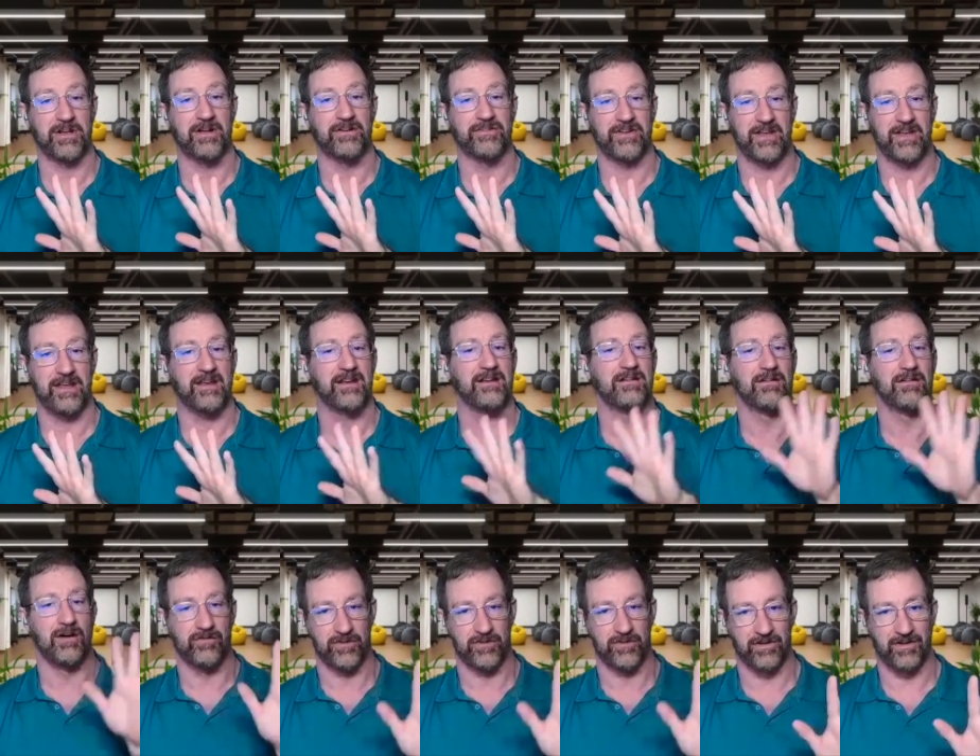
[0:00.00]
I'll take
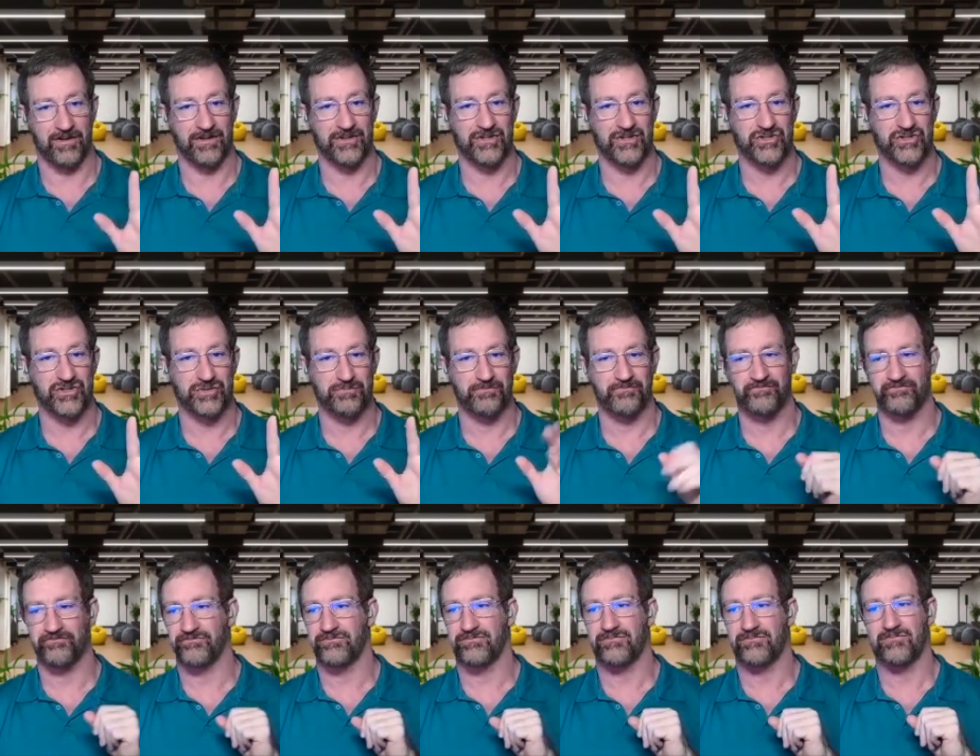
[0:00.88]
over lunch,
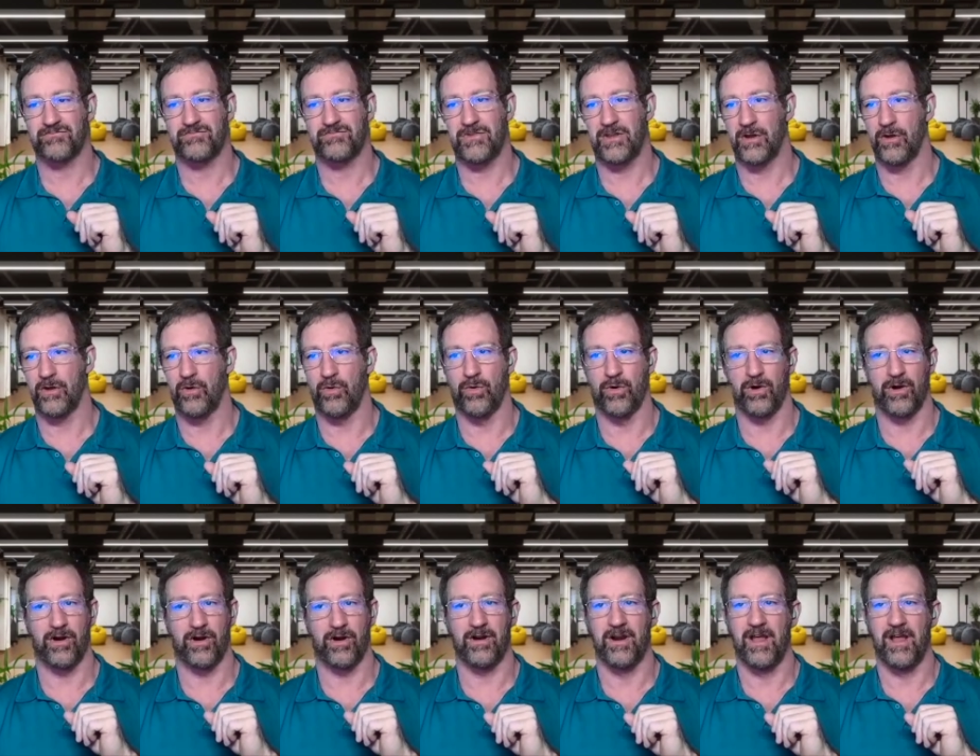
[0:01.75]

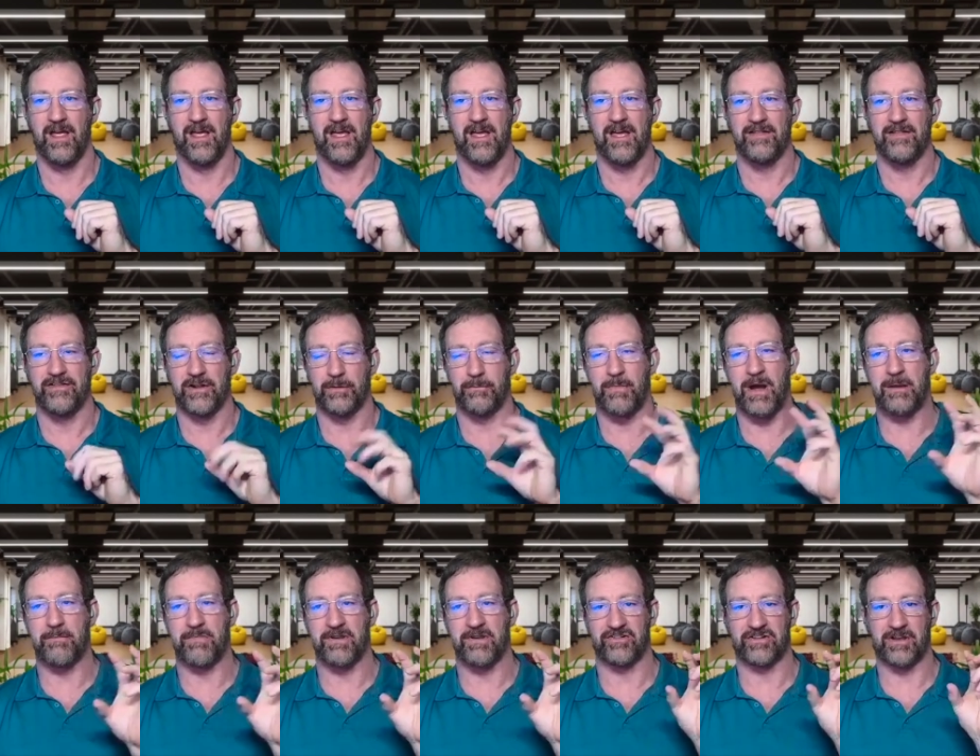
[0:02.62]
or there might
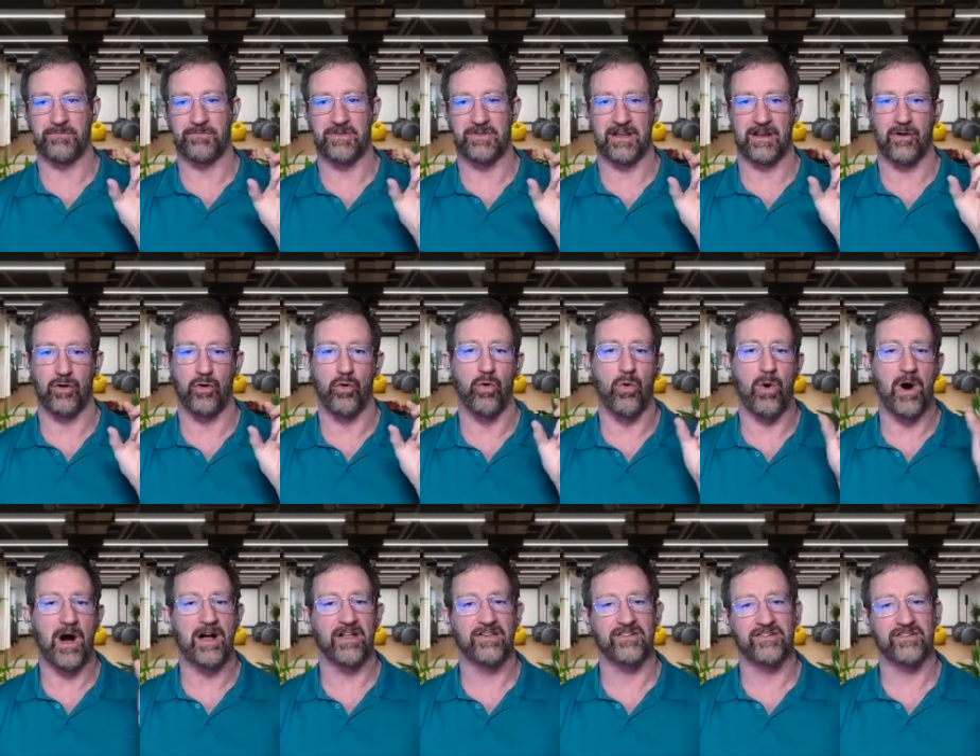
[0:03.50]
be something
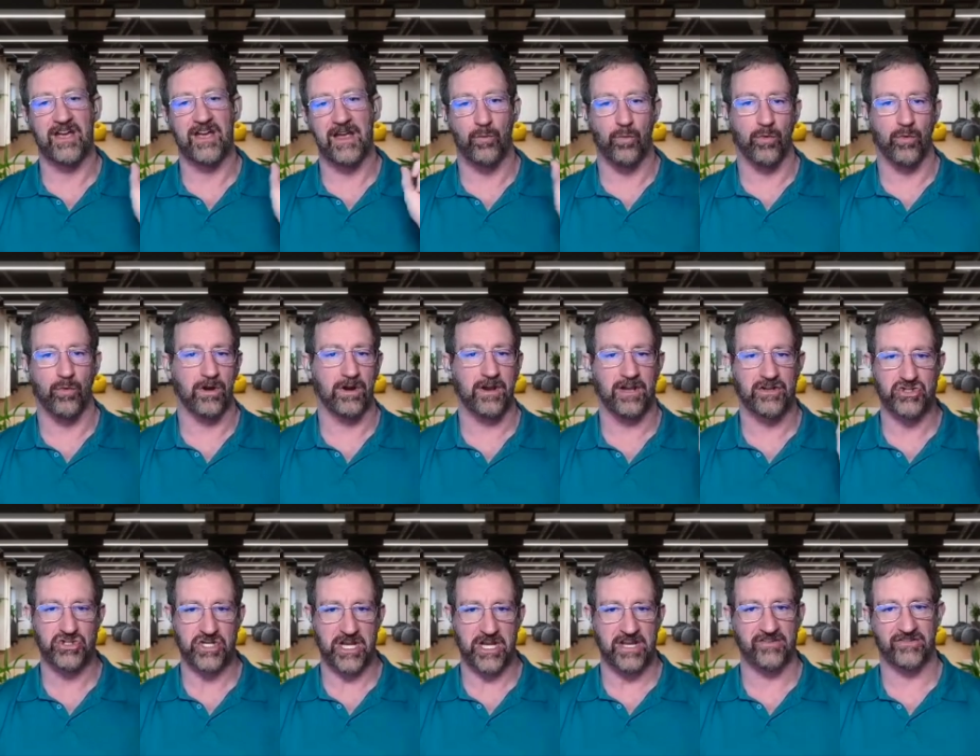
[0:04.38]
quasi work
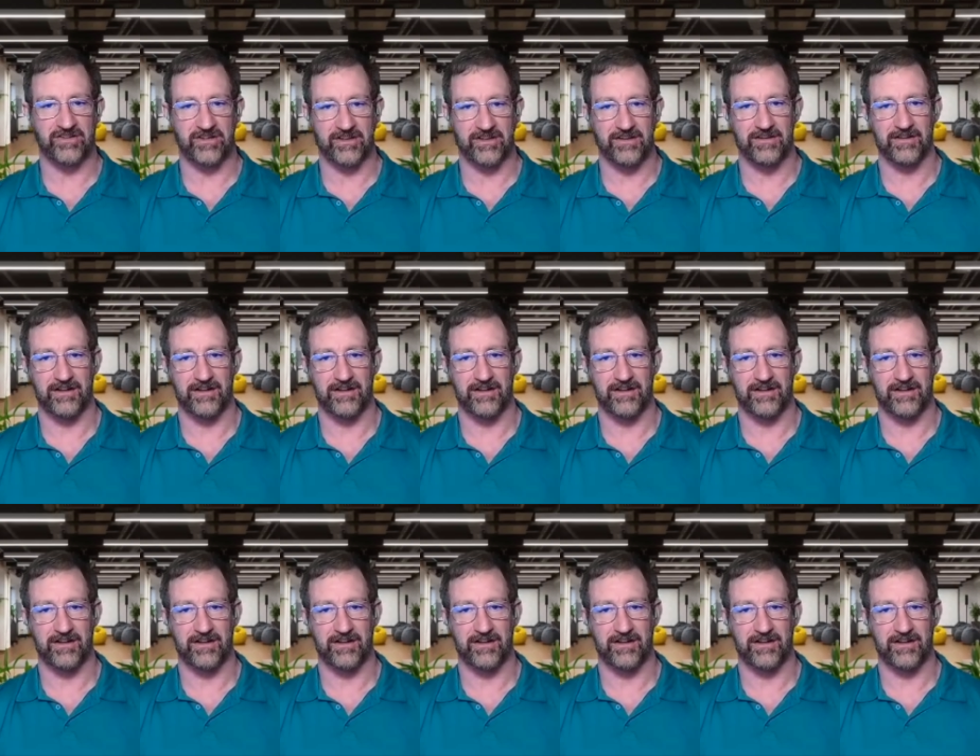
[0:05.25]
adjacent.